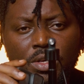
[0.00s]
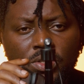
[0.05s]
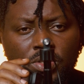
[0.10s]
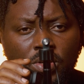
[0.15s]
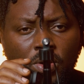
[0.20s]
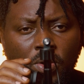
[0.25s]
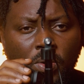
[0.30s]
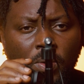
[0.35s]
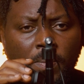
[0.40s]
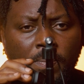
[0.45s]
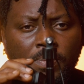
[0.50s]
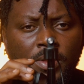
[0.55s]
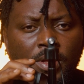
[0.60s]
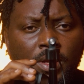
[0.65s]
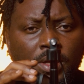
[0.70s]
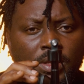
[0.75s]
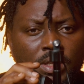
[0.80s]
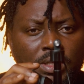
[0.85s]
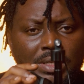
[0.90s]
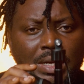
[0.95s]
So
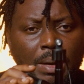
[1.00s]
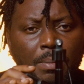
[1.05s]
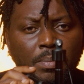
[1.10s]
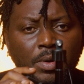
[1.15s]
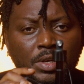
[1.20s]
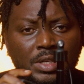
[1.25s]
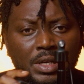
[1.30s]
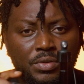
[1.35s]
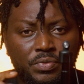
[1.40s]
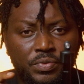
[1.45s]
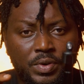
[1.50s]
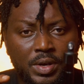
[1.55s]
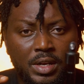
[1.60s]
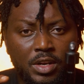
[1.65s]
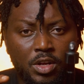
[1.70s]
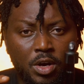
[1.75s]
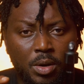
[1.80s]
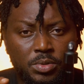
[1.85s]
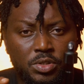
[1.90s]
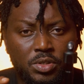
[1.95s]
these are
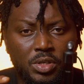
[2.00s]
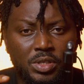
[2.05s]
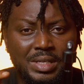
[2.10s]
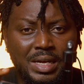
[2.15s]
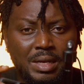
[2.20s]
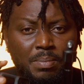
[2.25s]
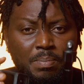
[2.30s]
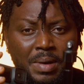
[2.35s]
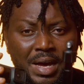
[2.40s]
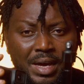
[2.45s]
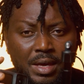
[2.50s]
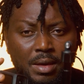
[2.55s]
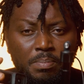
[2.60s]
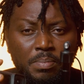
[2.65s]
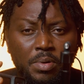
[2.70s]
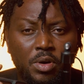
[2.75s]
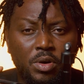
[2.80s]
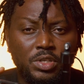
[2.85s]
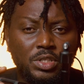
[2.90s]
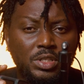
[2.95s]
budget-friendly options that pack a
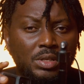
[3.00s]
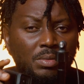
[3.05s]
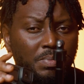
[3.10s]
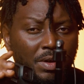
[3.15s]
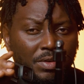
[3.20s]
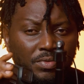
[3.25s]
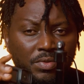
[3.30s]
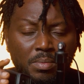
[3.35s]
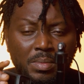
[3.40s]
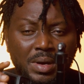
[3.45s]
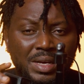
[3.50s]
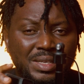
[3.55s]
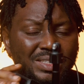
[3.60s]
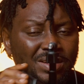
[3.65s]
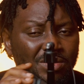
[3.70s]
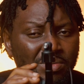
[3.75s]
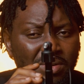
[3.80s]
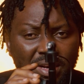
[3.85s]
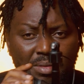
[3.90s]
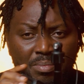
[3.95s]
punch in performance
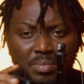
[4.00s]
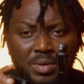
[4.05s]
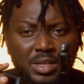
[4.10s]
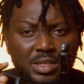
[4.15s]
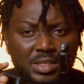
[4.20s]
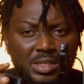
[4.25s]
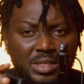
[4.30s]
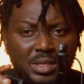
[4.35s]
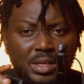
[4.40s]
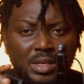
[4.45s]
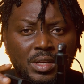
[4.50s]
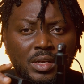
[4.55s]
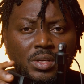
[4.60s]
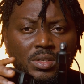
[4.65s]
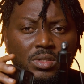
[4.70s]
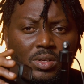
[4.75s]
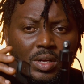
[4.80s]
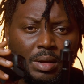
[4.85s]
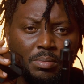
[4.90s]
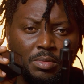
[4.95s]
and reliability.
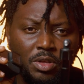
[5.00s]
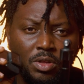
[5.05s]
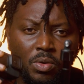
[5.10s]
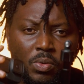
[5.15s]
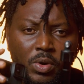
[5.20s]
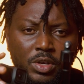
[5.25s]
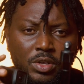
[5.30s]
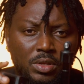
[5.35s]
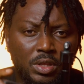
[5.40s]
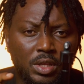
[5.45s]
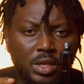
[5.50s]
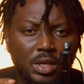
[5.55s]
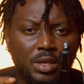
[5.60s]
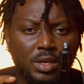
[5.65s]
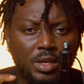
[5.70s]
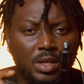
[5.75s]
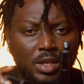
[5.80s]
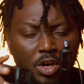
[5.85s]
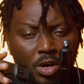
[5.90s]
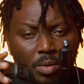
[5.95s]
So let me know what you
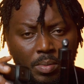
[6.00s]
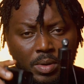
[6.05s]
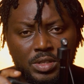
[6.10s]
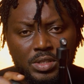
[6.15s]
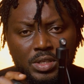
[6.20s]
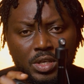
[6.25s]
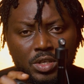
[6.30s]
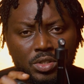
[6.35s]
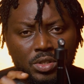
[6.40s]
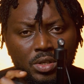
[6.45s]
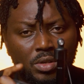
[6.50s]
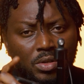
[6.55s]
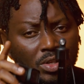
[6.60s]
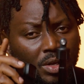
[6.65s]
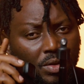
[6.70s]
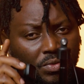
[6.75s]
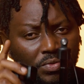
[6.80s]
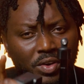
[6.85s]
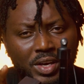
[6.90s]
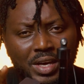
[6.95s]
think in the comment section.
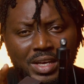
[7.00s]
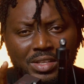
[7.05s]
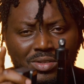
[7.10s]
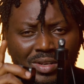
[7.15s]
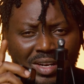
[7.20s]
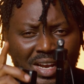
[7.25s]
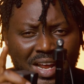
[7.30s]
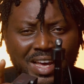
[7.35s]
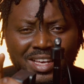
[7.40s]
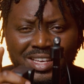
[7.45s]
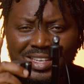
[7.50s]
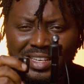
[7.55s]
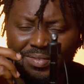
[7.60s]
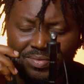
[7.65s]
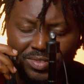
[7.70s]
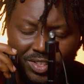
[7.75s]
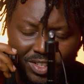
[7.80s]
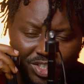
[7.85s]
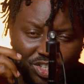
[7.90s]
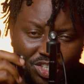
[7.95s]
Don't forget to like,
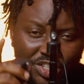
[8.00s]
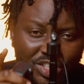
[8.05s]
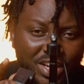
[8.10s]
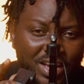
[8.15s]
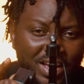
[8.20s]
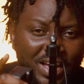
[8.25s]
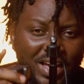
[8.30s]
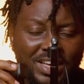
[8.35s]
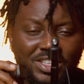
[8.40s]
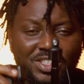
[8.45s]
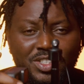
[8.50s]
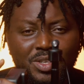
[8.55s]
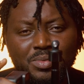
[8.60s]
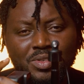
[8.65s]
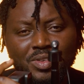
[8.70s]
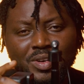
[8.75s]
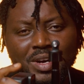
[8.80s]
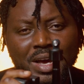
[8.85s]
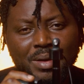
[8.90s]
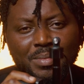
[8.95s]
share and
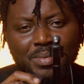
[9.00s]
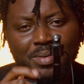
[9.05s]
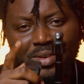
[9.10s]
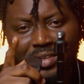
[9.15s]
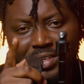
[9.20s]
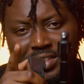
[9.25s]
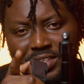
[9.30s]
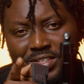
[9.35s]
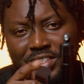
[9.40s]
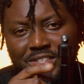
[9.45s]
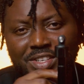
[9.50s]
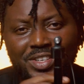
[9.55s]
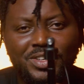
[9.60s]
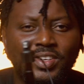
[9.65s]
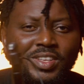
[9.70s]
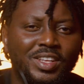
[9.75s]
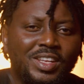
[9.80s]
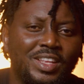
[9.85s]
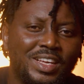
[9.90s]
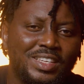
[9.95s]
subscribe. See
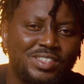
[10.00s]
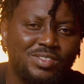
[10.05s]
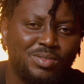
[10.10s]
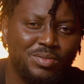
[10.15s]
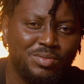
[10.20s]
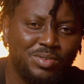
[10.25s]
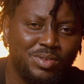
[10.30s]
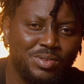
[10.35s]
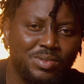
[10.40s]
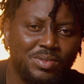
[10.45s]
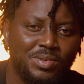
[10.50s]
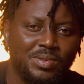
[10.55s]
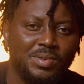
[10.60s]
you in the next review.